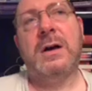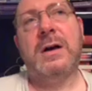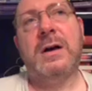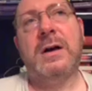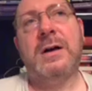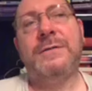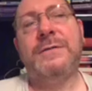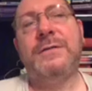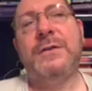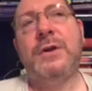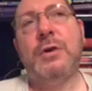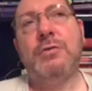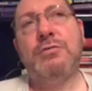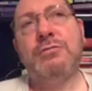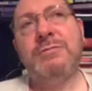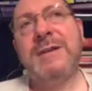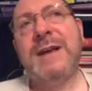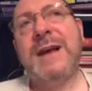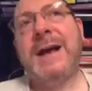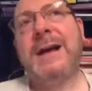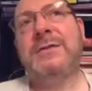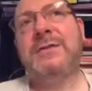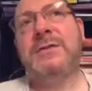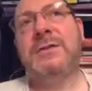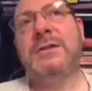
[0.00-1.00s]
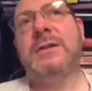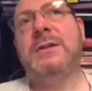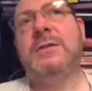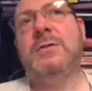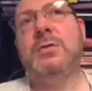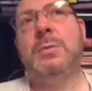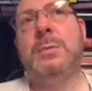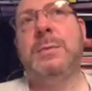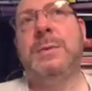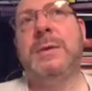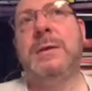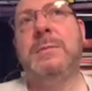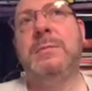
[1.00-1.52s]
I think I reacted a little
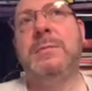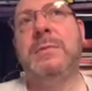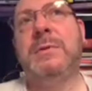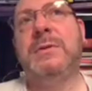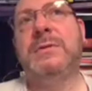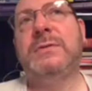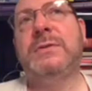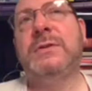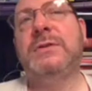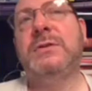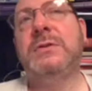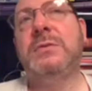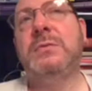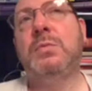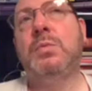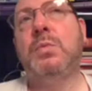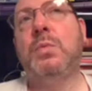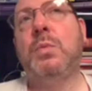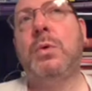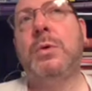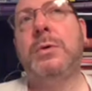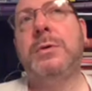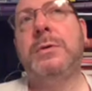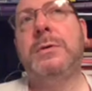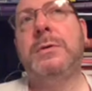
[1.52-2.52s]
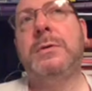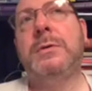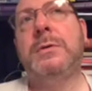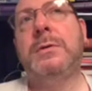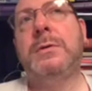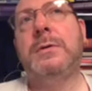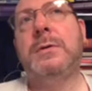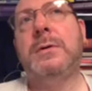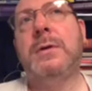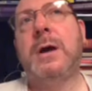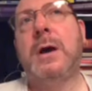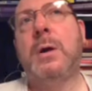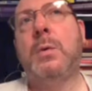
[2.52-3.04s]
bit because I didn't want...
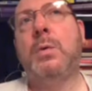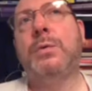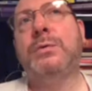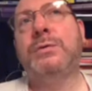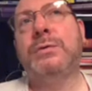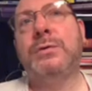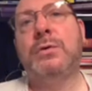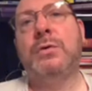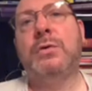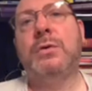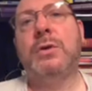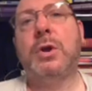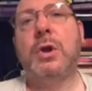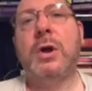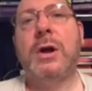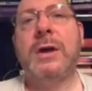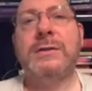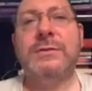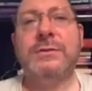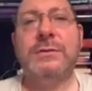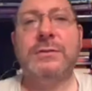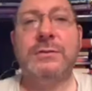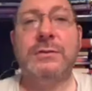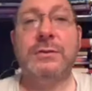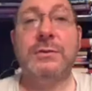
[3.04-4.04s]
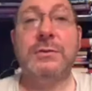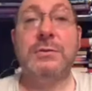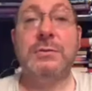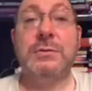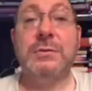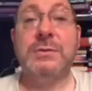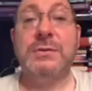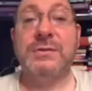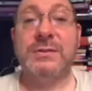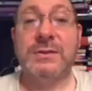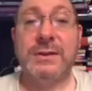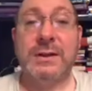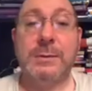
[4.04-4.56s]
I wasn't online to do
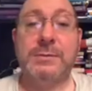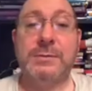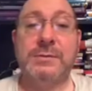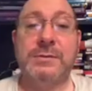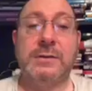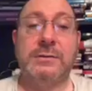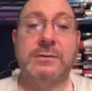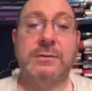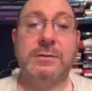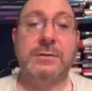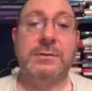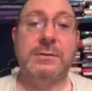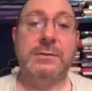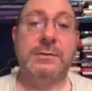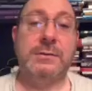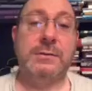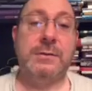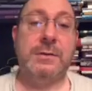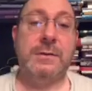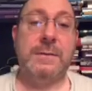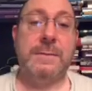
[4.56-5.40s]
sleep sessions.